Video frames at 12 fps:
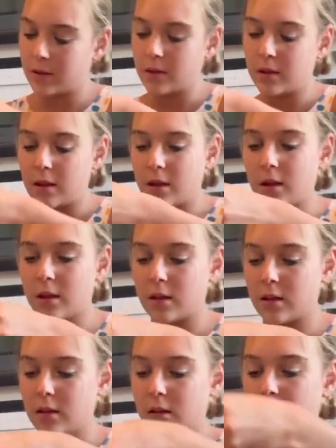and
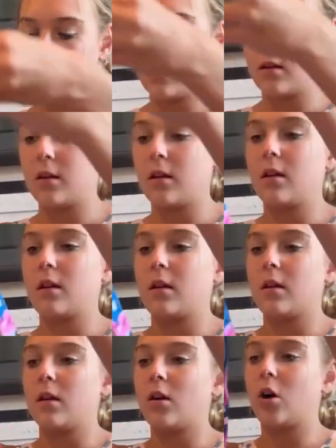bikini top.
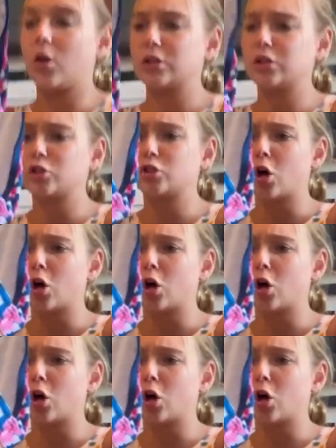Oh, it's so